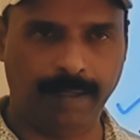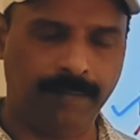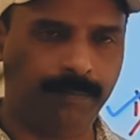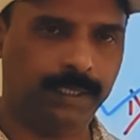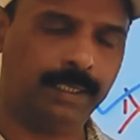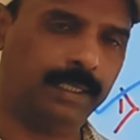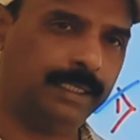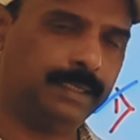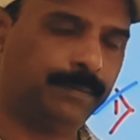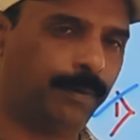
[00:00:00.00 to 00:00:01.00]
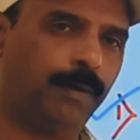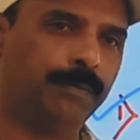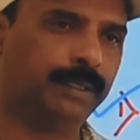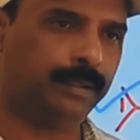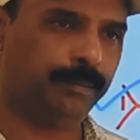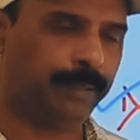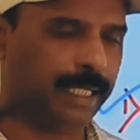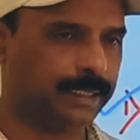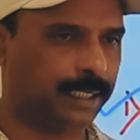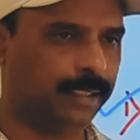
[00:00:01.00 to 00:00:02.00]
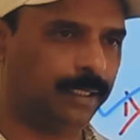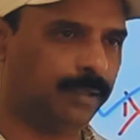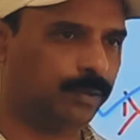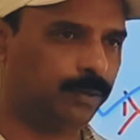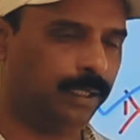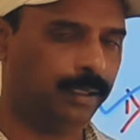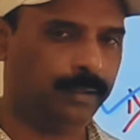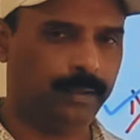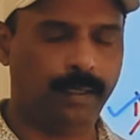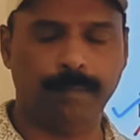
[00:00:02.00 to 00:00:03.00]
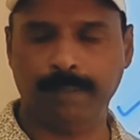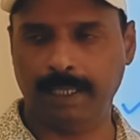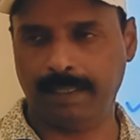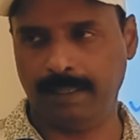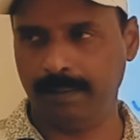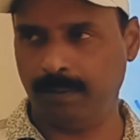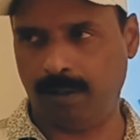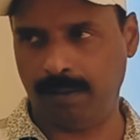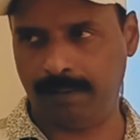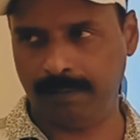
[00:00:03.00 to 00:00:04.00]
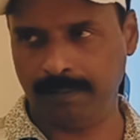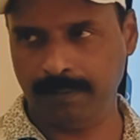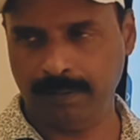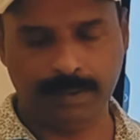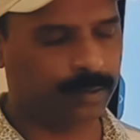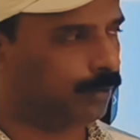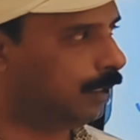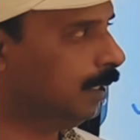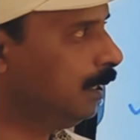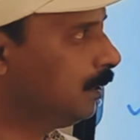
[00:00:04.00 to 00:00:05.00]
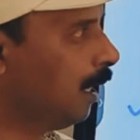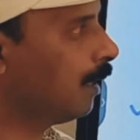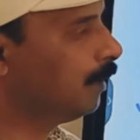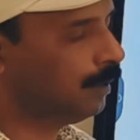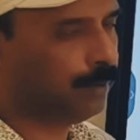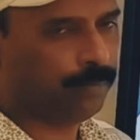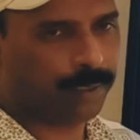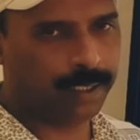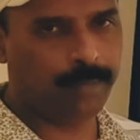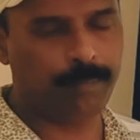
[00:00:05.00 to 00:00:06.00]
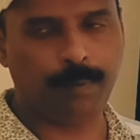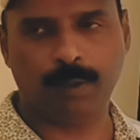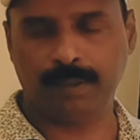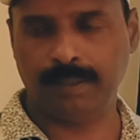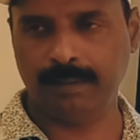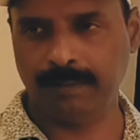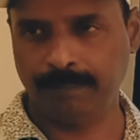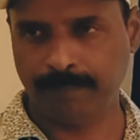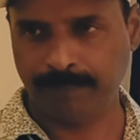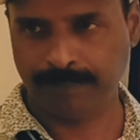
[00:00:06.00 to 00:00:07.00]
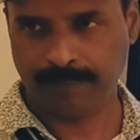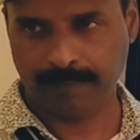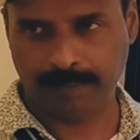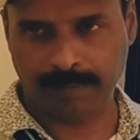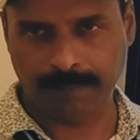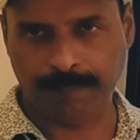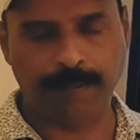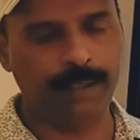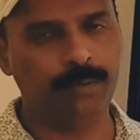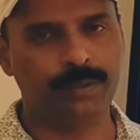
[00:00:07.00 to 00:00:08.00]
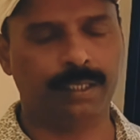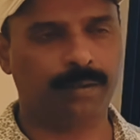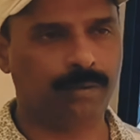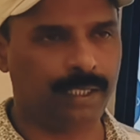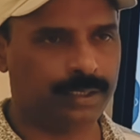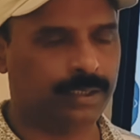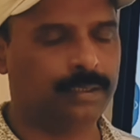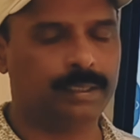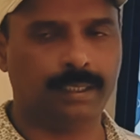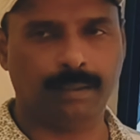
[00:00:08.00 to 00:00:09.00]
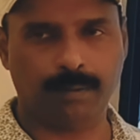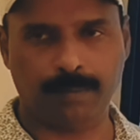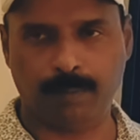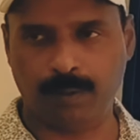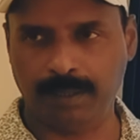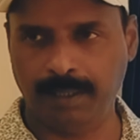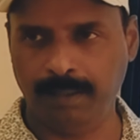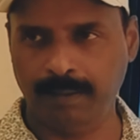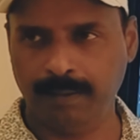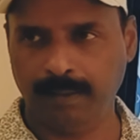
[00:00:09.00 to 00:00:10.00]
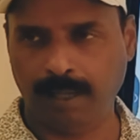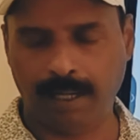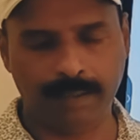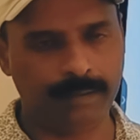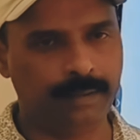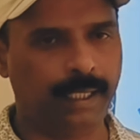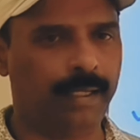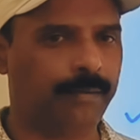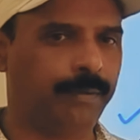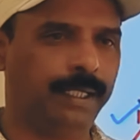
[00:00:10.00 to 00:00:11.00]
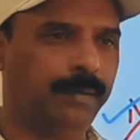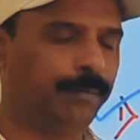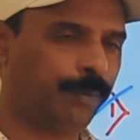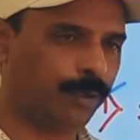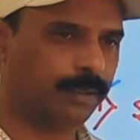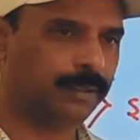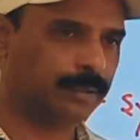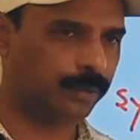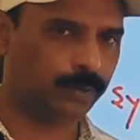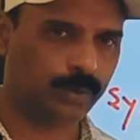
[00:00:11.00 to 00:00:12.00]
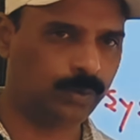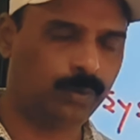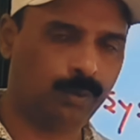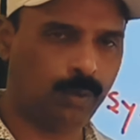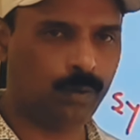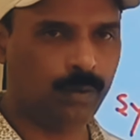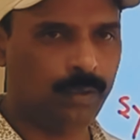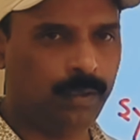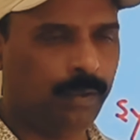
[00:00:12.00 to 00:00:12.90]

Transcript: and fetal is from the placenta to the umbilical cord. So these are the very important 5 circulations in our body, and they are very important. You should know